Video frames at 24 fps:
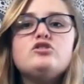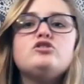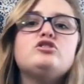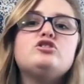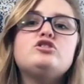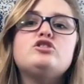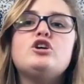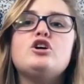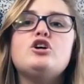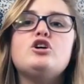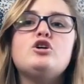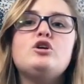
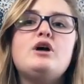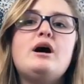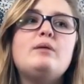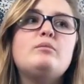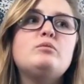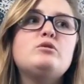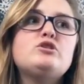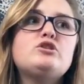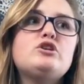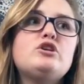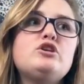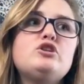So I'm
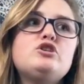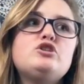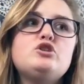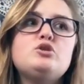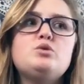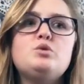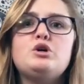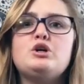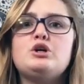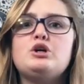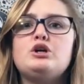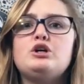just going to
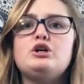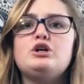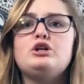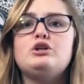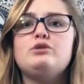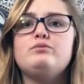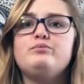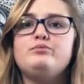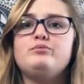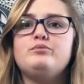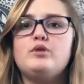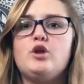do a
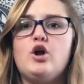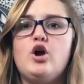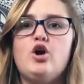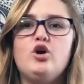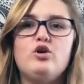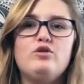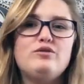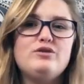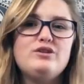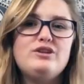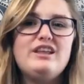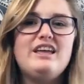good
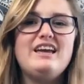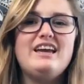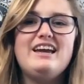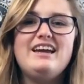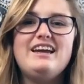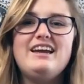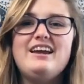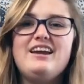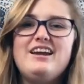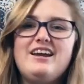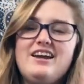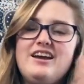
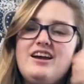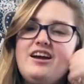overlay